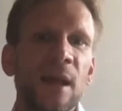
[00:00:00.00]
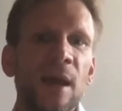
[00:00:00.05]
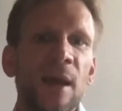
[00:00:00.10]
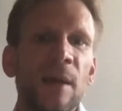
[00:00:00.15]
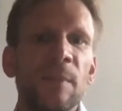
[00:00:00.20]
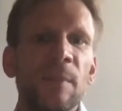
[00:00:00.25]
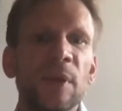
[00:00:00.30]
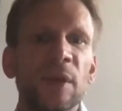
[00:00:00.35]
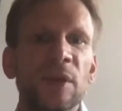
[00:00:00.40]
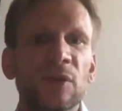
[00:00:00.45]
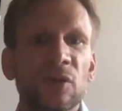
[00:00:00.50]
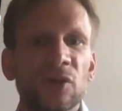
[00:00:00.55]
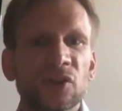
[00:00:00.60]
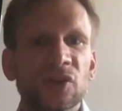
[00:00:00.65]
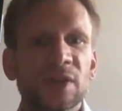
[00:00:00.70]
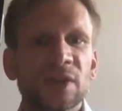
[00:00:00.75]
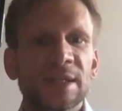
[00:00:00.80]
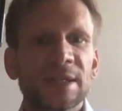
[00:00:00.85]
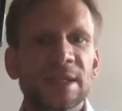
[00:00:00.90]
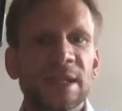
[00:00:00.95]
because
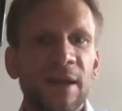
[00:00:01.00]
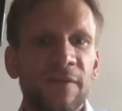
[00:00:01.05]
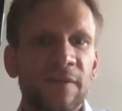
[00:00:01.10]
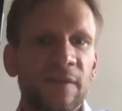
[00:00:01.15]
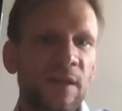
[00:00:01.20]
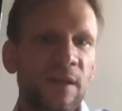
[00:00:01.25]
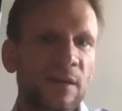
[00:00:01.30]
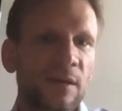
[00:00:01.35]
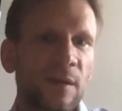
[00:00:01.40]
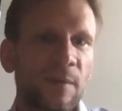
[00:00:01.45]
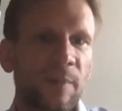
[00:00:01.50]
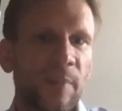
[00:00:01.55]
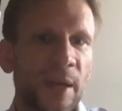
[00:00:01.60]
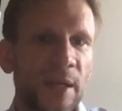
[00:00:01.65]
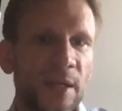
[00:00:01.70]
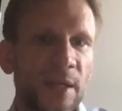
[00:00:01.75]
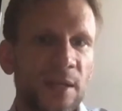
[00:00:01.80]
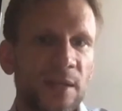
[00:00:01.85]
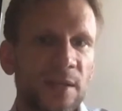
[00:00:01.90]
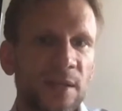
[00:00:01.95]
this left atrial
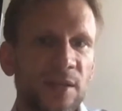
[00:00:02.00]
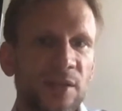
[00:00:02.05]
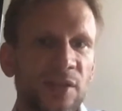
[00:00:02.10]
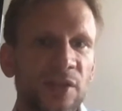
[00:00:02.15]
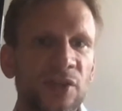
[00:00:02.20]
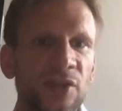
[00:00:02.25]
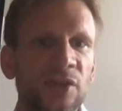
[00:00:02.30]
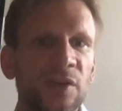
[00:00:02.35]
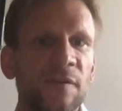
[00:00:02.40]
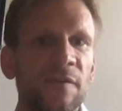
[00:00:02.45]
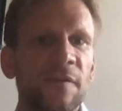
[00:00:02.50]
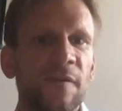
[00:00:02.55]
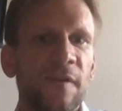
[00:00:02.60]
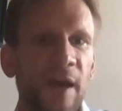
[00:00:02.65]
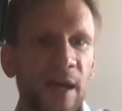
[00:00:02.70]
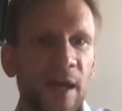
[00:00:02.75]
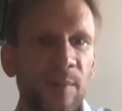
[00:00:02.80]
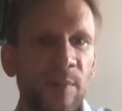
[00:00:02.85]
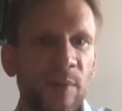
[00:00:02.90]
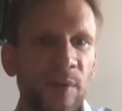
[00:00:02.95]
appendage is such a
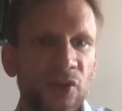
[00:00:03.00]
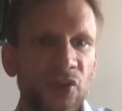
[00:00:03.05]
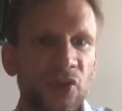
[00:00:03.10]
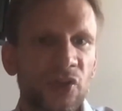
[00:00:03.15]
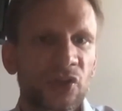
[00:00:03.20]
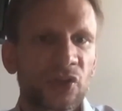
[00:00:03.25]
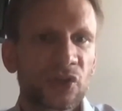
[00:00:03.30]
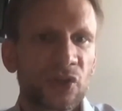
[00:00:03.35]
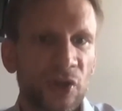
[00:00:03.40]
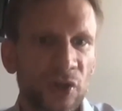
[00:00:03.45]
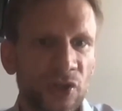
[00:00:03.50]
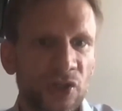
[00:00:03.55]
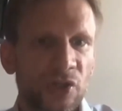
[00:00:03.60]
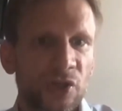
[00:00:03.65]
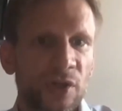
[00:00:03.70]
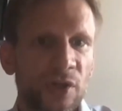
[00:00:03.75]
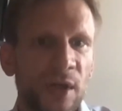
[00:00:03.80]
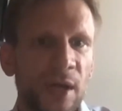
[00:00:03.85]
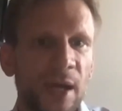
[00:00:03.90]
variable structure,